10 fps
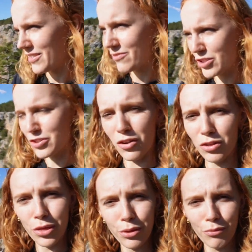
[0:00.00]
We've just gone
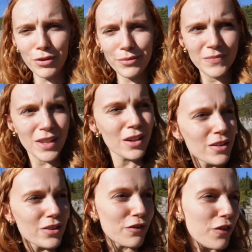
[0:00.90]
through
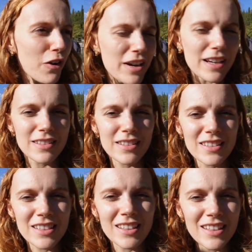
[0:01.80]
the
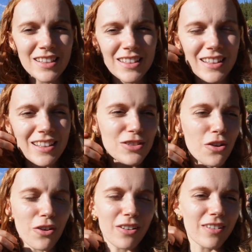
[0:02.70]
forest
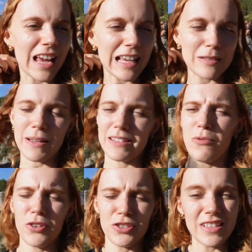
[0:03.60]
not expecting
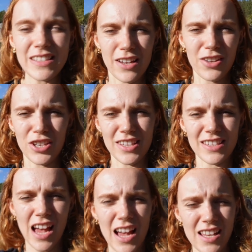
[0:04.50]
what to see on the other
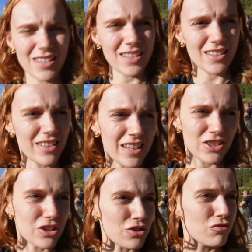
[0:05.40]
side
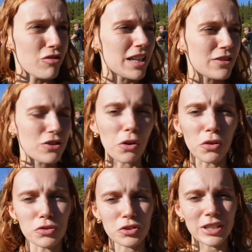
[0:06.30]
literally just really
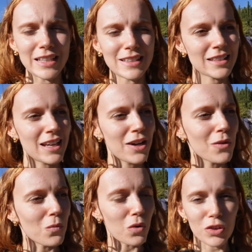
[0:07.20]
tall trees
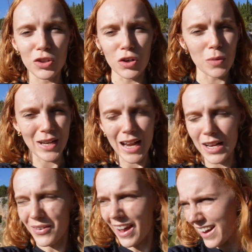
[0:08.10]
what you could have been
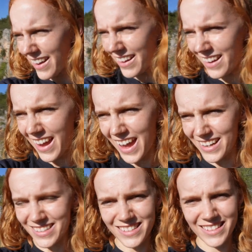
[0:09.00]
anywhere
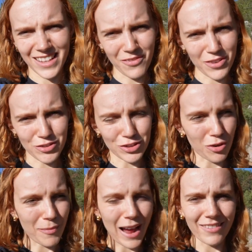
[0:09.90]
and then we've just
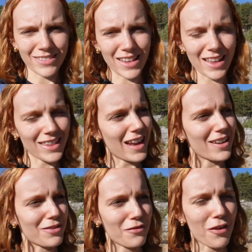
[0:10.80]
come out at the end
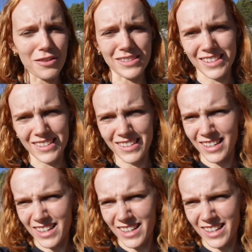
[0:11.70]
of the forest and